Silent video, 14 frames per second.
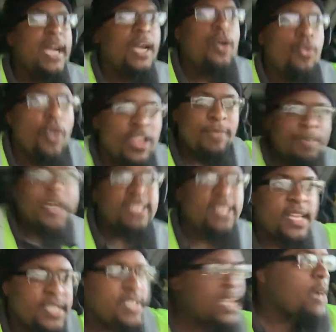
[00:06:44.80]
one of the biggest
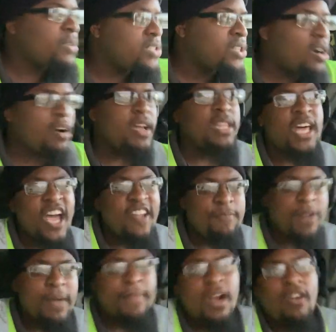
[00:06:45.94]
lessons I was taught in life
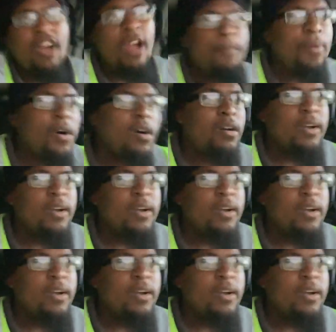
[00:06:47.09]
by my grandpa,